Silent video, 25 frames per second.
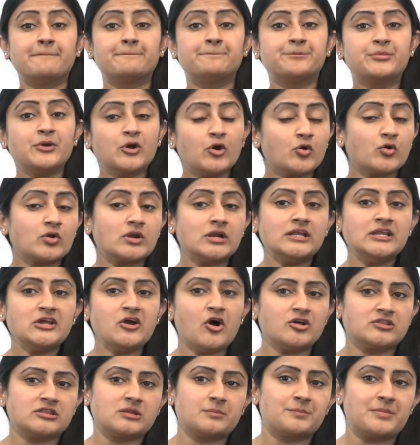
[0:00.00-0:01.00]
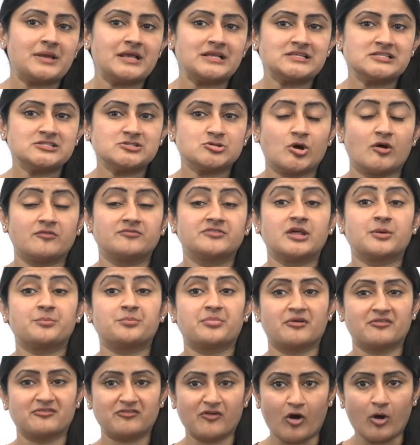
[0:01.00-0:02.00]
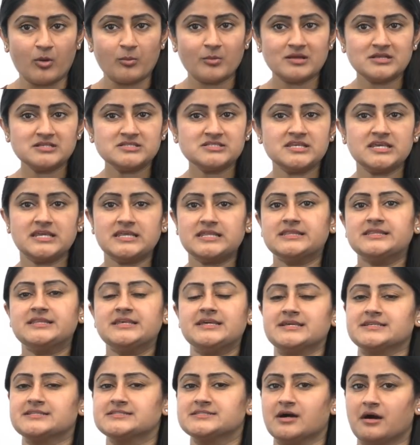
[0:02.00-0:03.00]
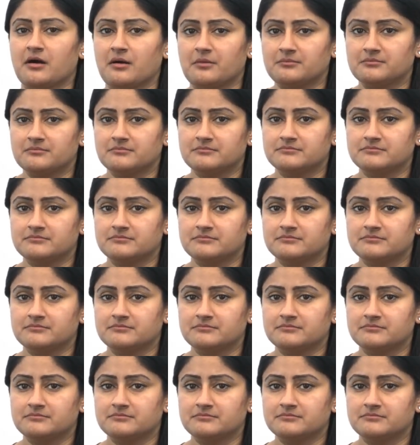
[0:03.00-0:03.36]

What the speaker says: purely on the basis of their performance in the exam.